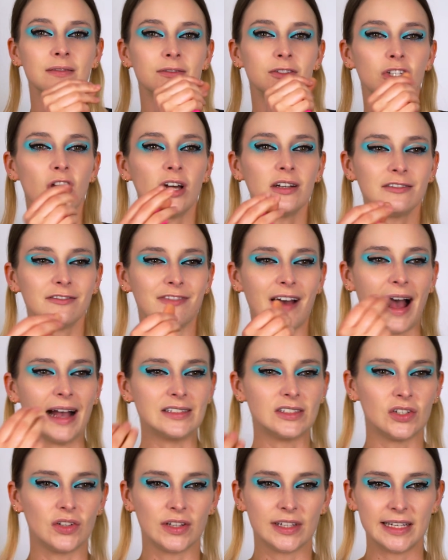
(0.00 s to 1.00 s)
not
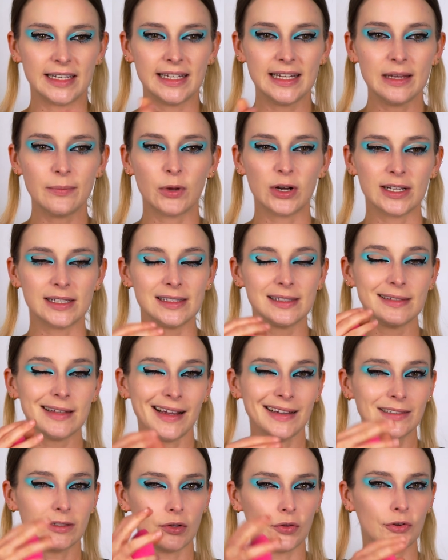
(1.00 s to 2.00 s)
Vaseline-y, but it
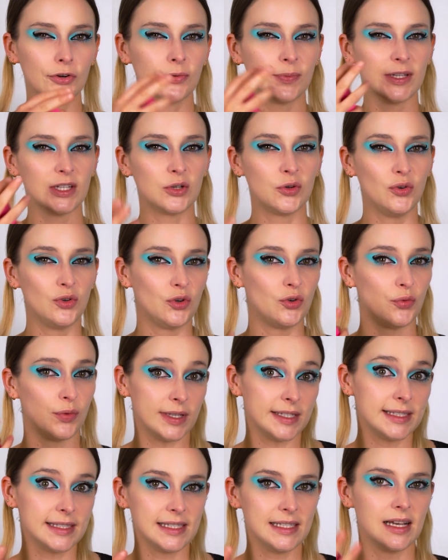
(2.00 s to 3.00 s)
stays a little bit
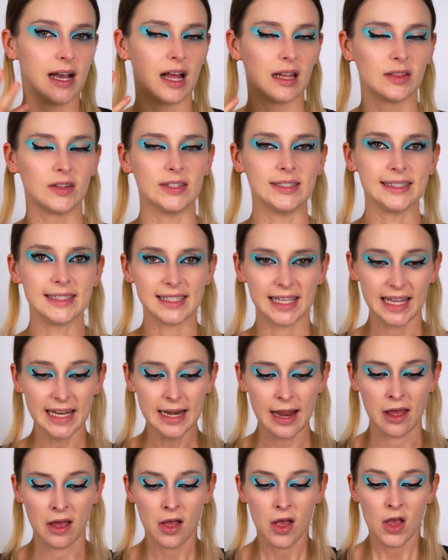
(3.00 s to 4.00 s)
greasy on the
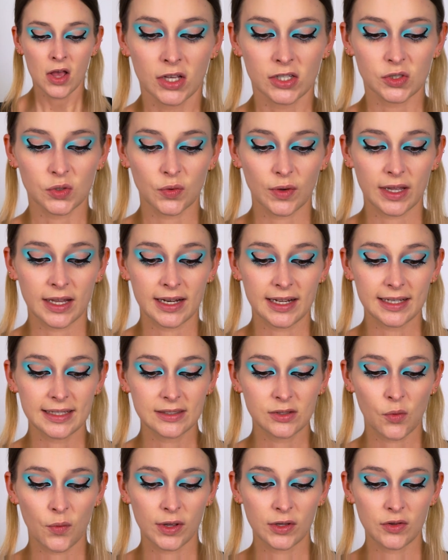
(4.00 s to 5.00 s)
skin. So it is
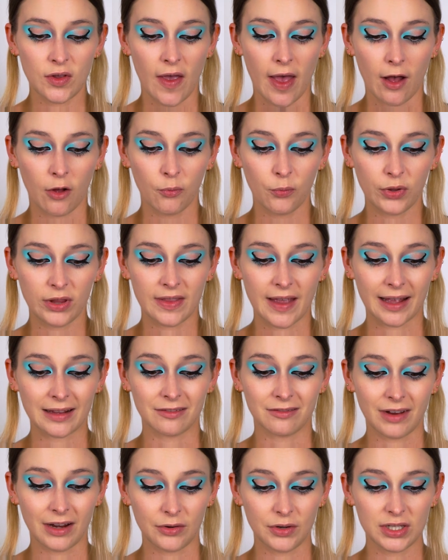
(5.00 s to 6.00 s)
going to help with that
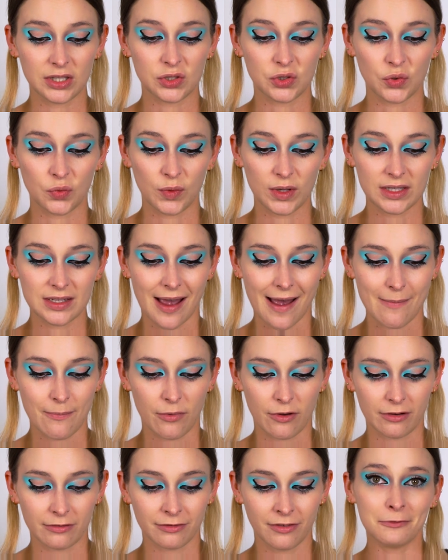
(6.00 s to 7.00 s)
very dewy type
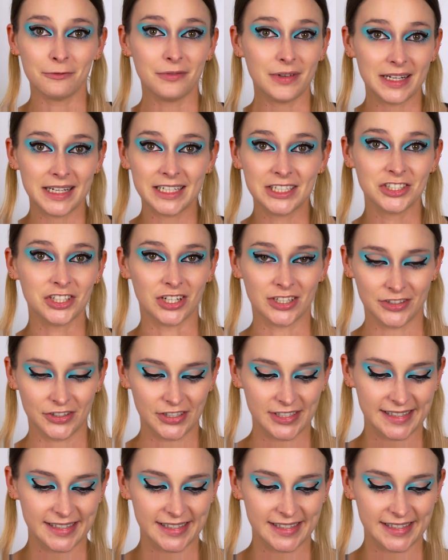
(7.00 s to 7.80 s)
of finish on the